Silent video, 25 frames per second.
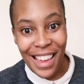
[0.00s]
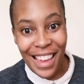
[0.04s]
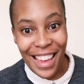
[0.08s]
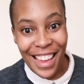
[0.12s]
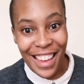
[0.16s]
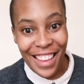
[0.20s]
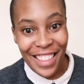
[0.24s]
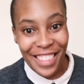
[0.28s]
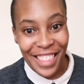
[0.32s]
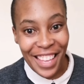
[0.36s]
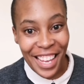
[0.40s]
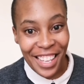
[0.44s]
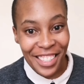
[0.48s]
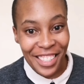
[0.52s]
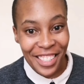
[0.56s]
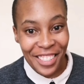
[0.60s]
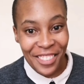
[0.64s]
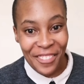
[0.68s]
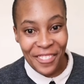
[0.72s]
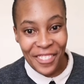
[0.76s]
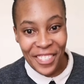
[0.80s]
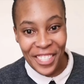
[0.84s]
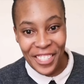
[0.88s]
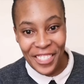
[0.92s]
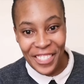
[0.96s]
And that's
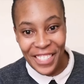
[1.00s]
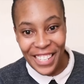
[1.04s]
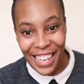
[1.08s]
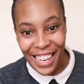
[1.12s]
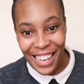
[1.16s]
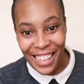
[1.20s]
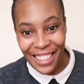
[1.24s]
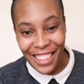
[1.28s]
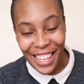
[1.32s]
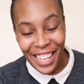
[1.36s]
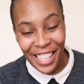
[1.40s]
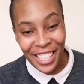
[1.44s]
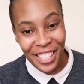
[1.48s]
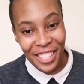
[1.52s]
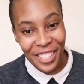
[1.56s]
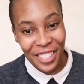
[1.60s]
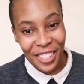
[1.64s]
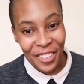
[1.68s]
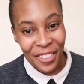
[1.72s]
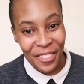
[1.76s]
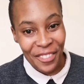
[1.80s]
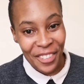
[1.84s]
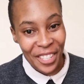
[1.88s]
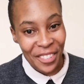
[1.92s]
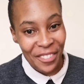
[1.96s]
it for today. Thank you
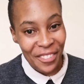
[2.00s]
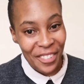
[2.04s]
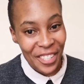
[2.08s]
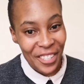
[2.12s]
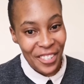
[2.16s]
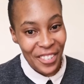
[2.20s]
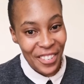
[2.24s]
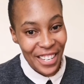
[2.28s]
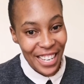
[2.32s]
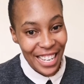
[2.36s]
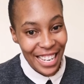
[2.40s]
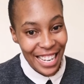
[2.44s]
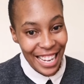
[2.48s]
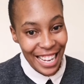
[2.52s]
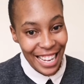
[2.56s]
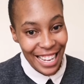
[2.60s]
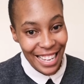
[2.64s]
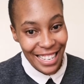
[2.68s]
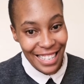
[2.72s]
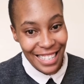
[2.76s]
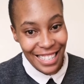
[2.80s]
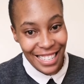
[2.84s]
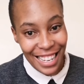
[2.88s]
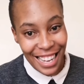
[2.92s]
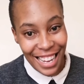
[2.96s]
so much for tuning
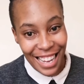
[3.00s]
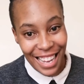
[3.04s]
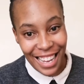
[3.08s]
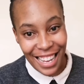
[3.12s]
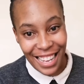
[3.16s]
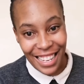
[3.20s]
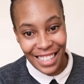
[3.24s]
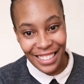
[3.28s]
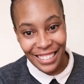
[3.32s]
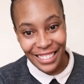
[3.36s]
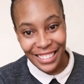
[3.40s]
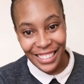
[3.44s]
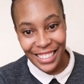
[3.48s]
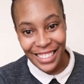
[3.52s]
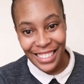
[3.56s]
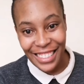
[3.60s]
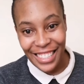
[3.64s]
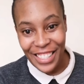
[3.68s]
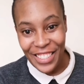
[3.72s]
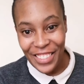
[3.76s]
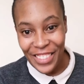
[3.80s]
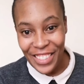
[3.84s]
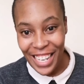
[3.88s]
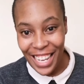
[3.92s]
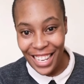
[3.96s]
in. I'll
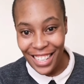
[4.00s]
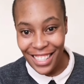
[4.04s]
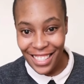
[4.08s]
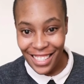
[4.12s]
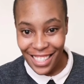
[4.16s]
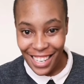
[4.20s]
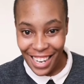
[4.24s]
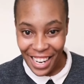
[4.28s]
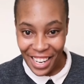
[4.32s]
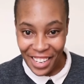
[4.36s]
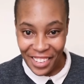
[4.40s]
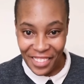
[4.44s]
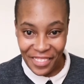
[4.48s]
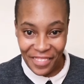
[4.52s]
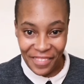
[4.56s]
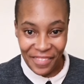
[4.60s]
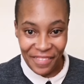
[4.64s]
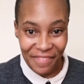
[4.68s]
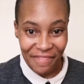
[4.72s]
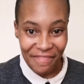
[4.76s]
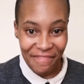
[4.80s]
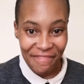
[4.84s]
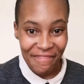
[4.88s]
see you next time.